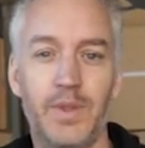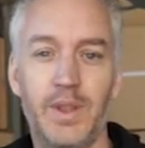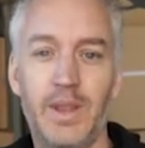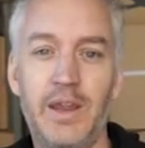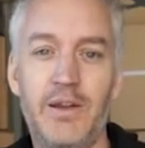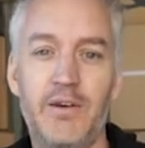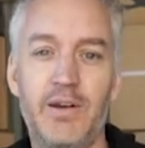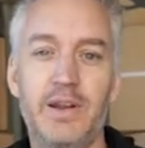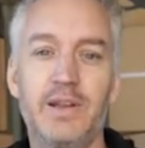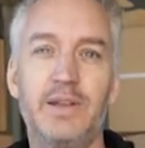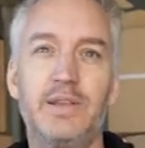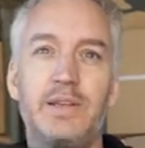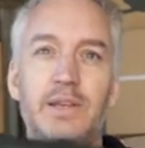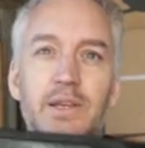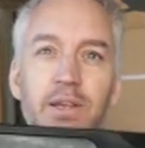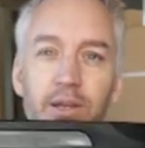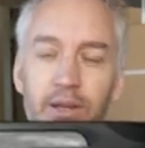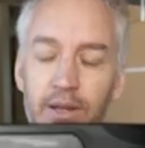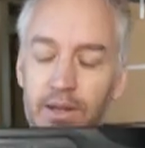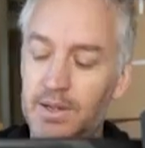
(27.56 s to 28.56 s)
Here it is.
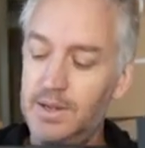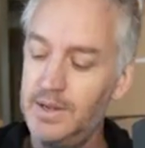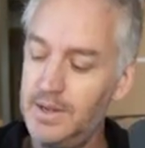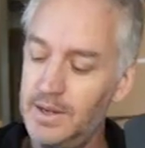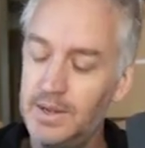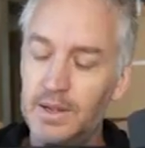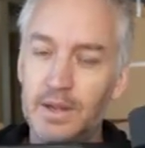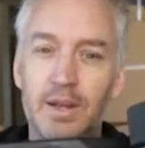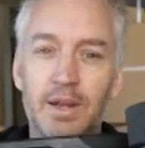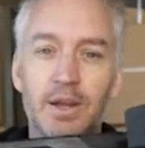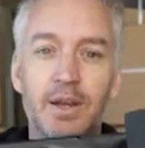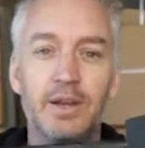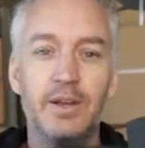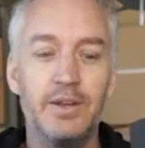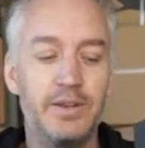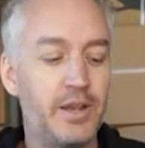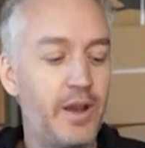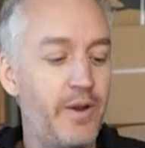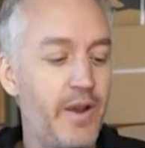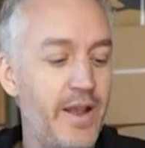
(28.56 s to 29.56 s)

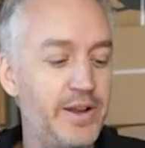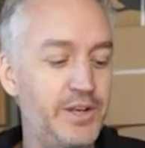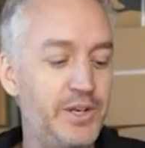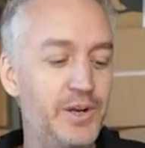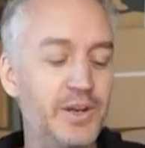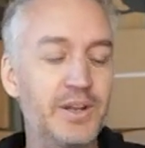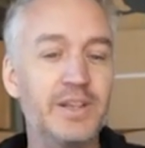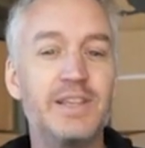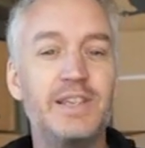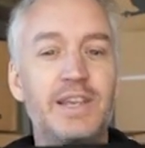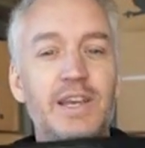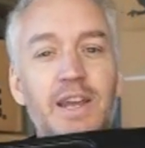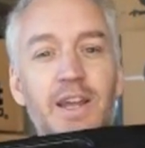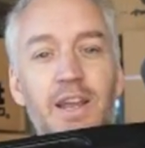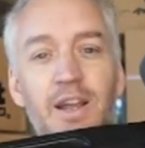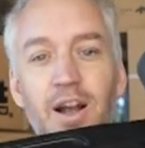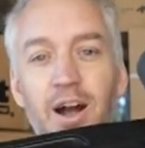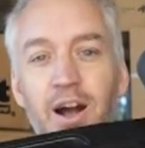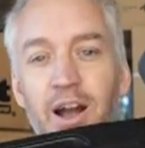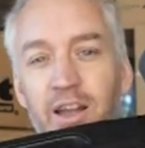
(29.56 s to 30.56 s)
So as you can
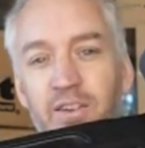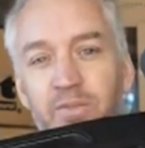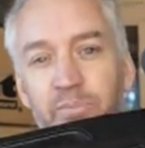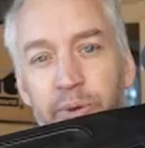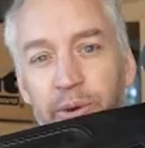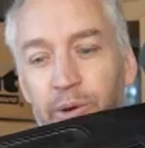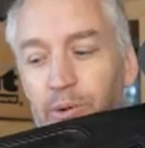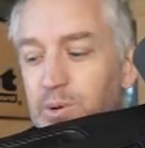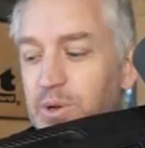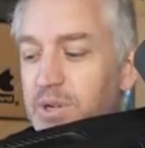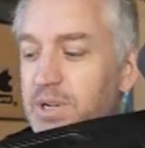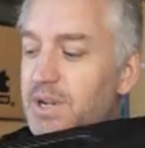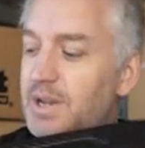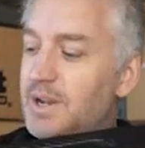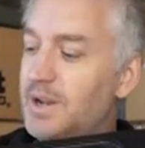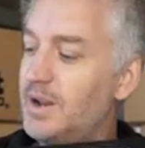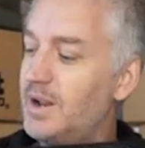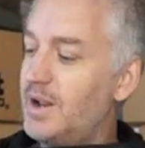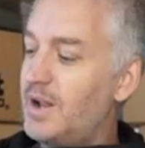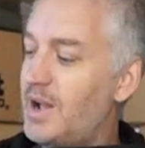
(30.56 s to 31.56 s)
see, I have built
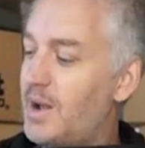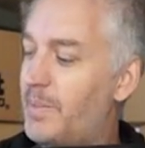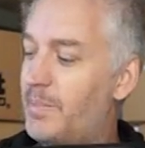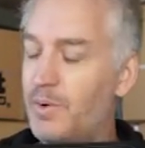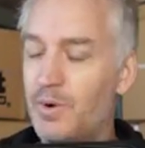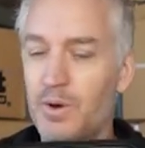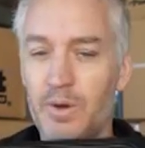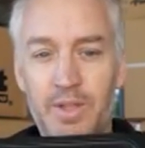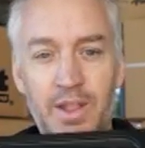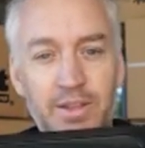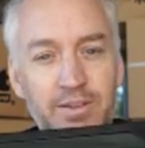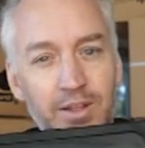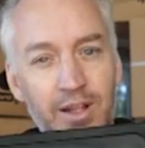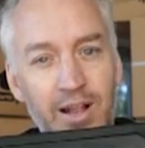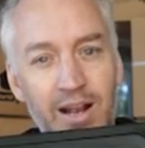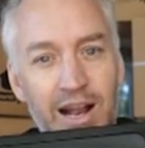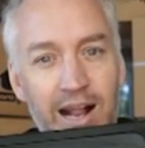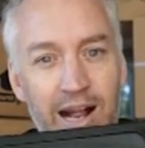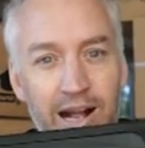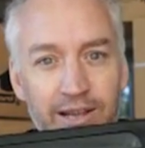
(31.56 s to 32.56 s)
a board that's going
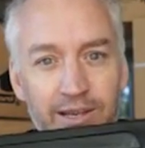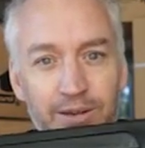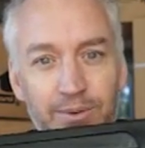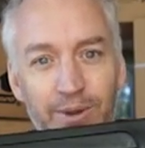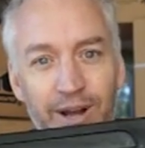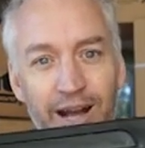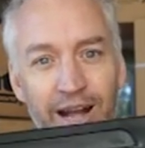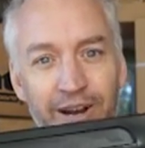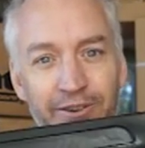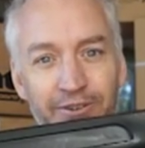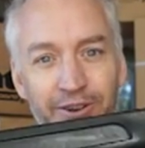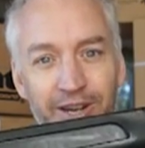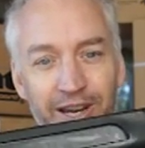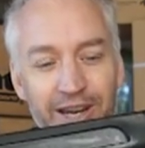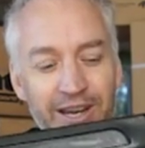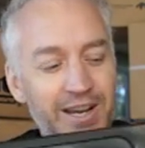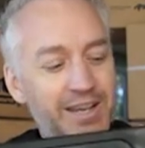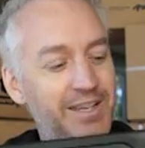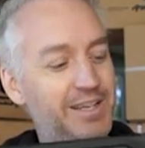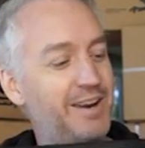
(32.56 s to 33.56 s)
to last for 100
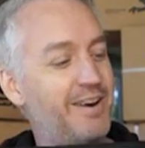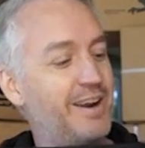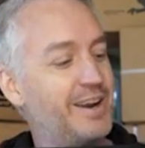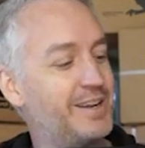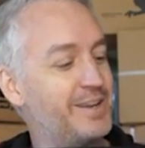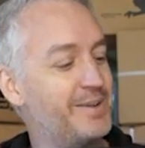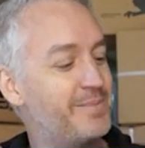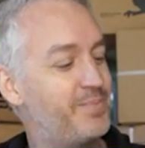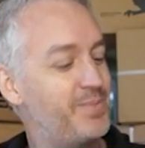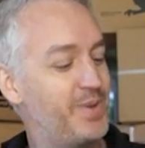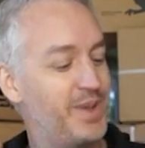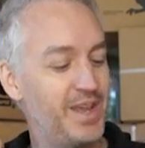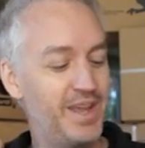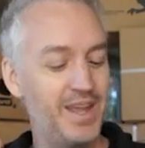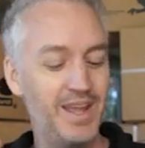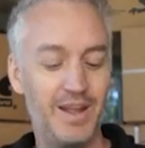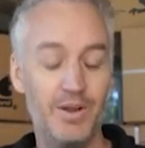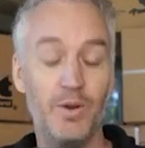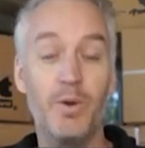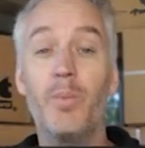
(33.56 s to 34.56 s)
years, I reckon,
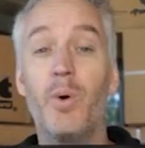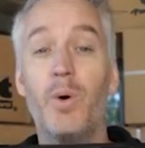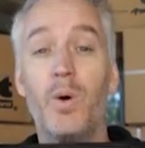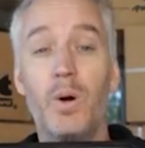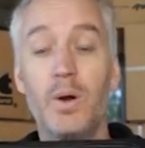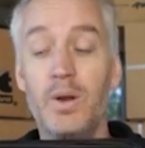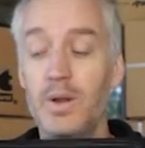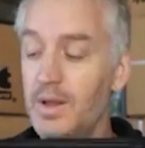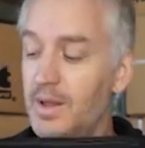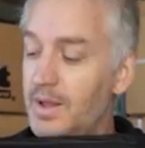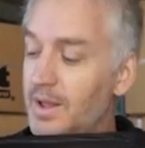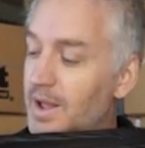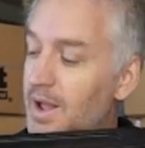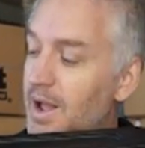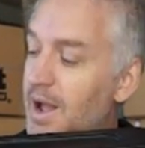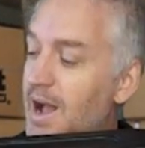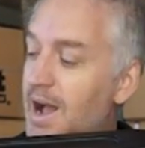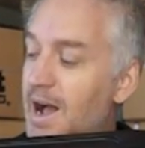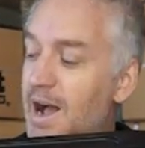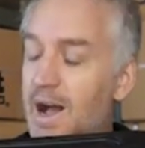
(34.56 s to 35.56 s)
or more.
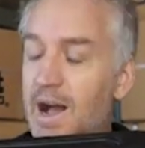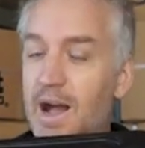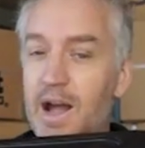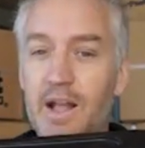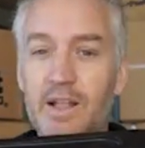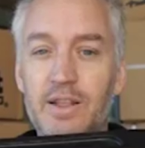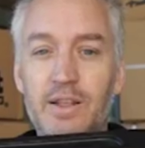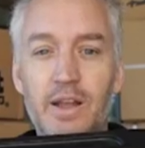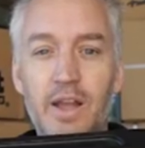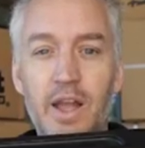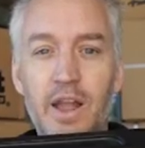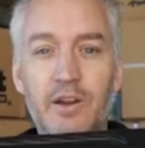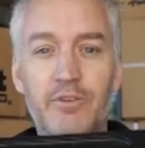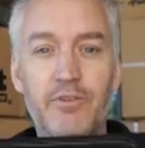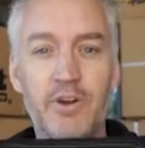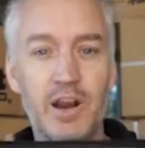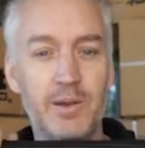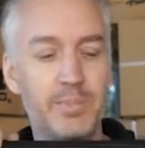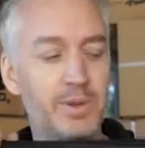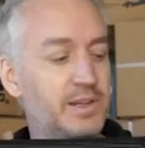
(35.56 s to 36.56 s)

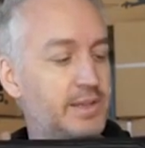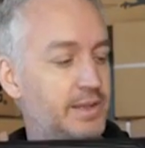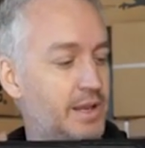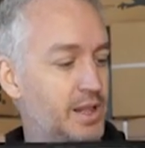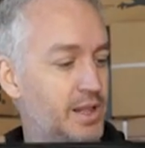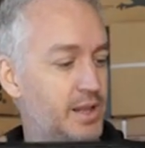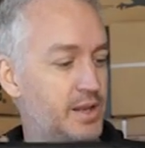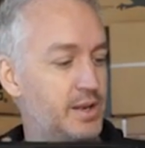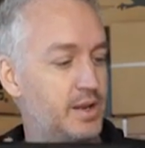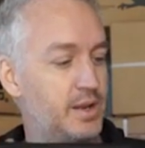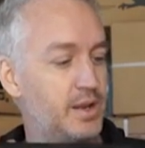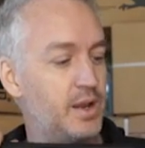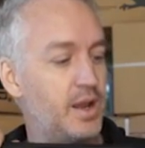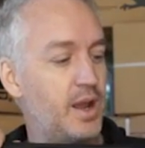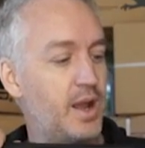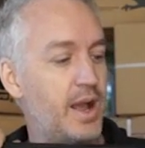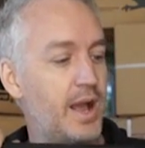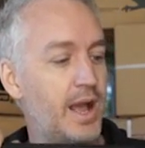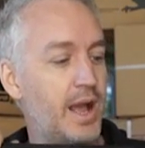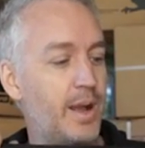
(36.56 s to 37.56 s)
Incredibly solid.
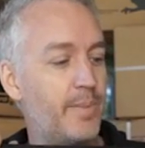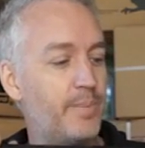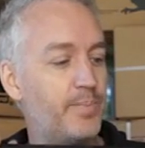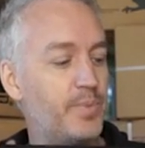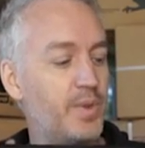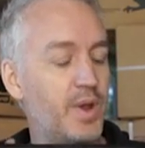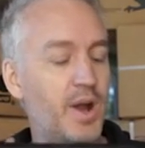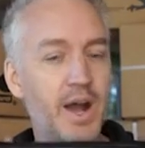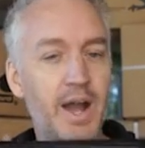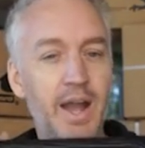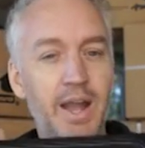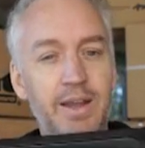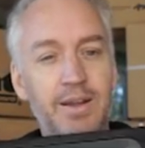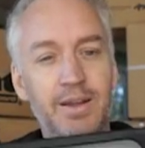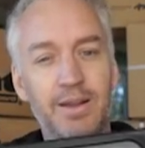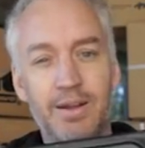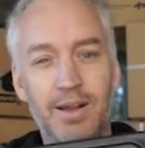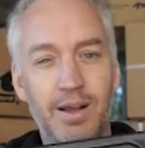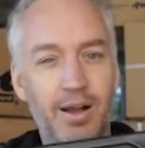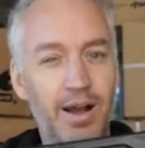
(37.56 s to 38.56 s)

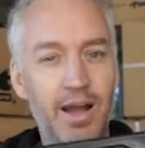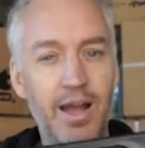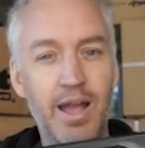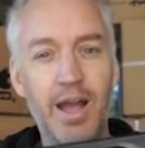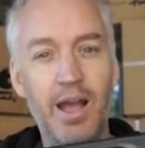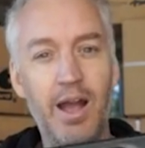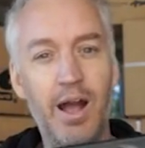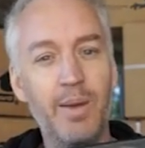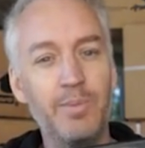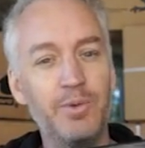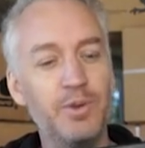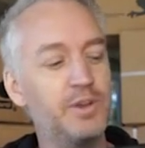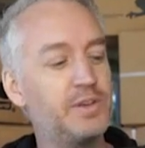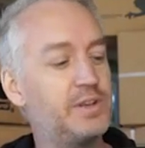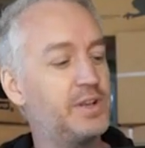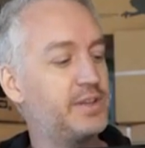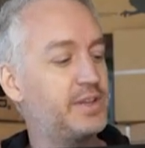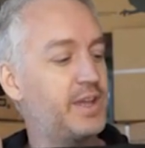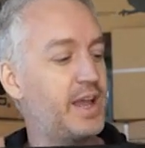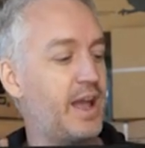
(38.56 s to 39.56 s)
I'm
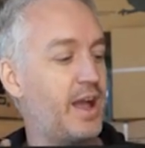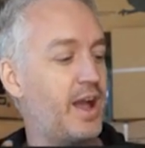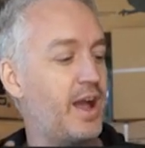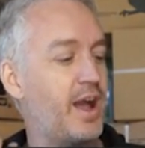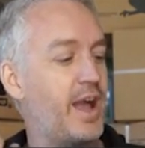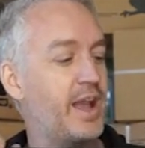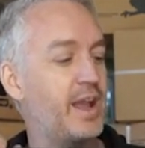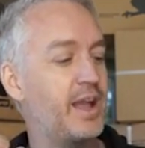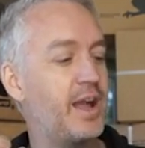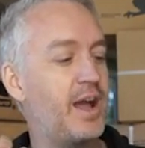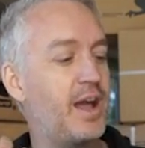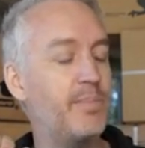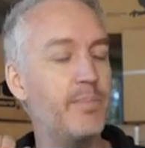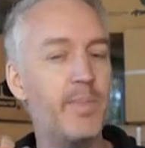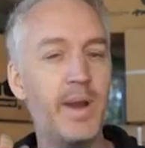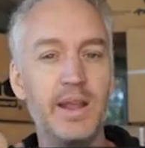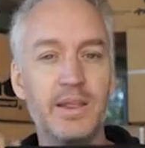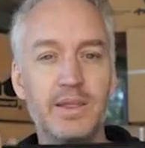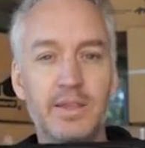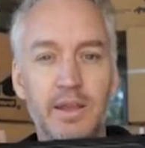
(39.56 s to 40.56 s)
useless. I can't
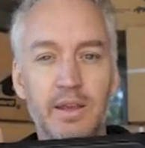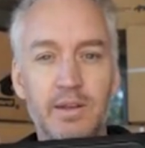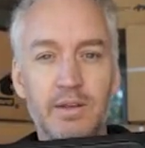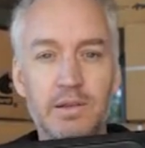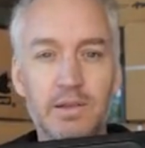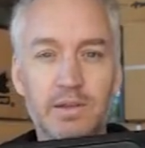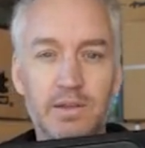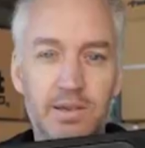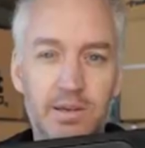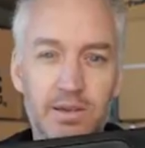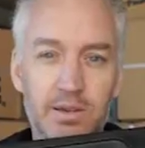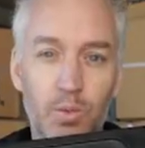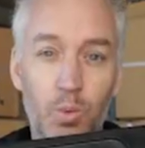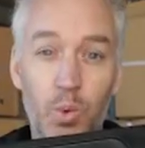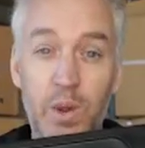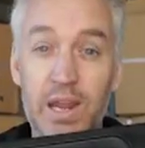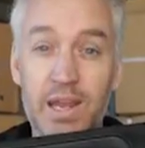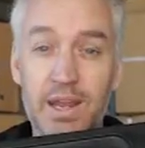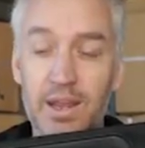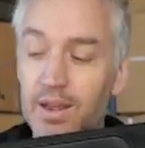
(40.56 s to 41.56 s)
make things
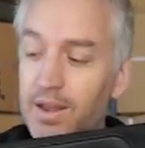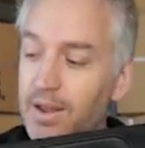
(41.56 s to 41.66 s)
weak.